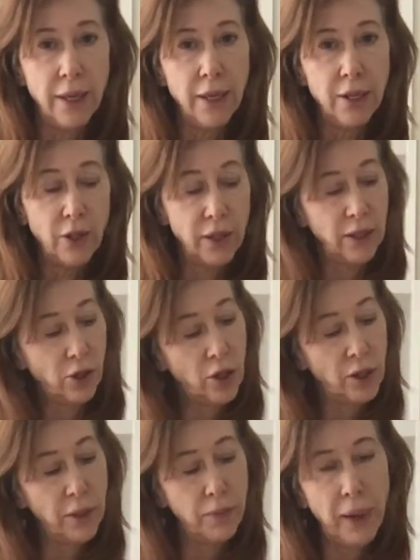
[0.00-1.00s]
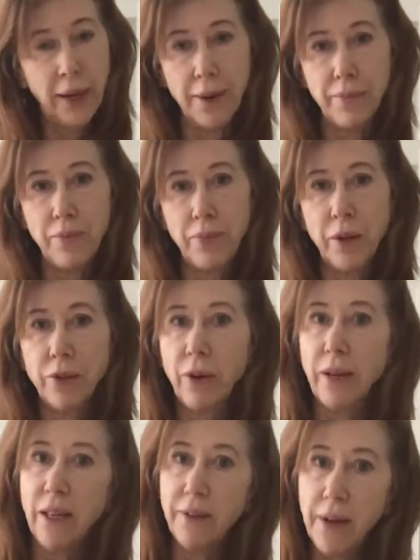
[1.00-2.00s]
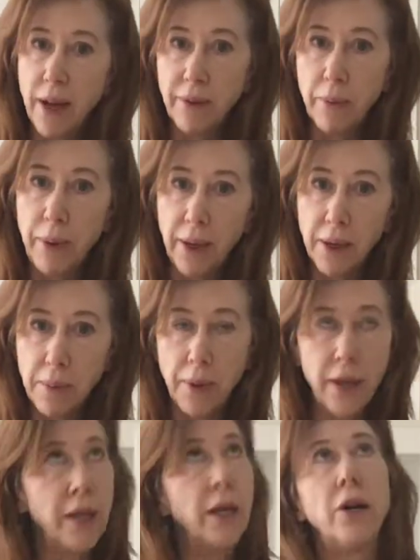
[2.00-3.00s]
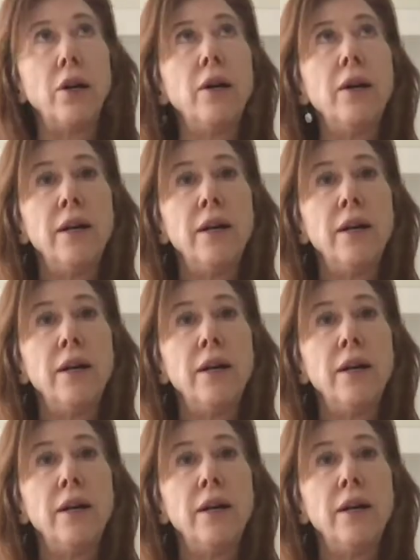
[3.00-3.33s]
So that's called a pickup. So I even have a pickup on here.